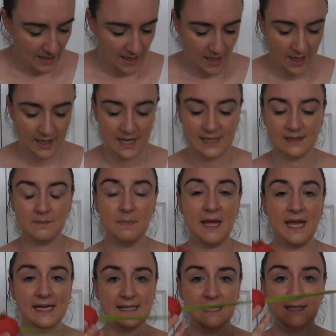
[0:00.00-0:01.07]
Her cousin
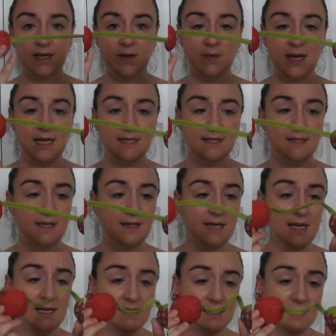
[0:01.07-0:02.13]
Pixie donated her
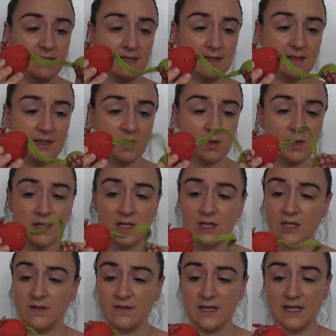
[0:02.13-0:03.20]
this, and this is a toy that
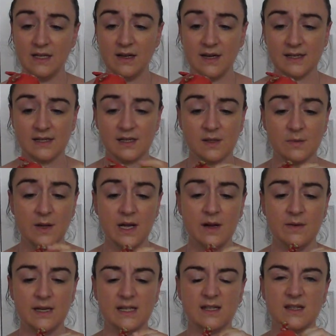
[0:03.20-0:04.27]
she really likes as
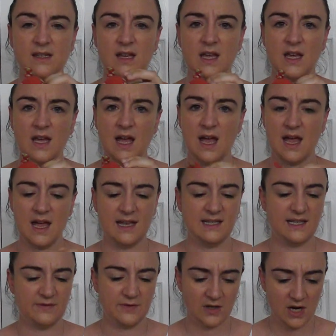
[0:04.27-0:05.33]
well. It's a
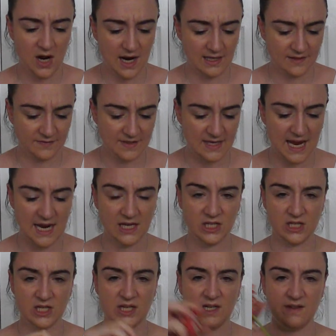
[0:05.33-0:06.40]
different kind of
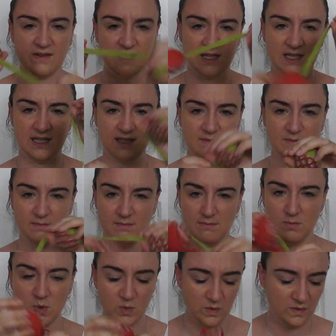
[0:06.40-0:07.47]
texture and it
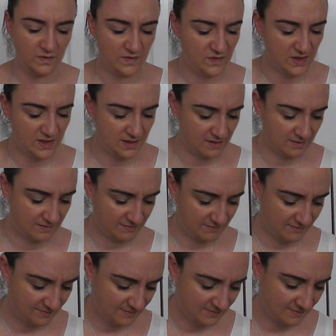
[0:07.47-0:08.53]
moves.
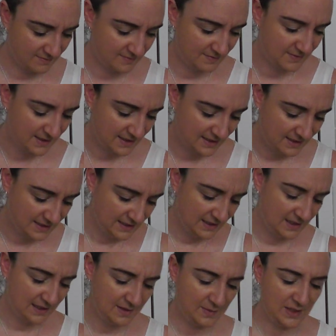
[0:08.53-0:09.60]

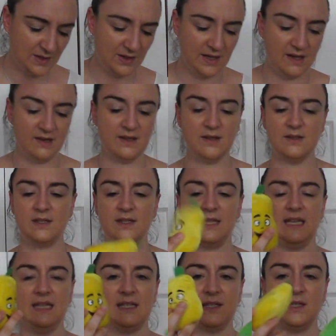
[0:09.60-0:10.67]
And we got her
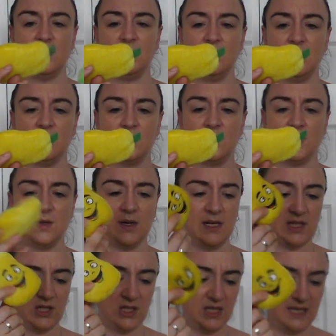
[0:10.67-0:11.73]
these two little
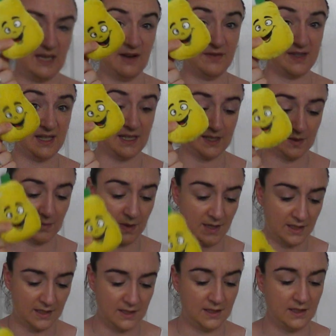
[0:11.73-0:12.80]
toys. She loves this
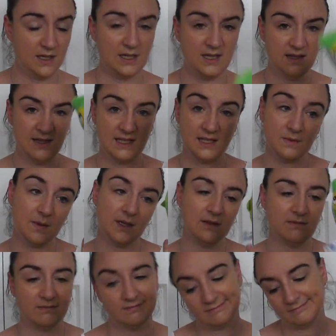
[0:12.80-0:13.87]
one and this
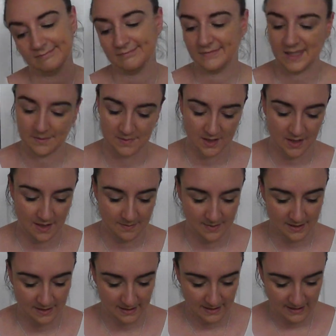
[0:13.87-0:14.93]
one sometimes.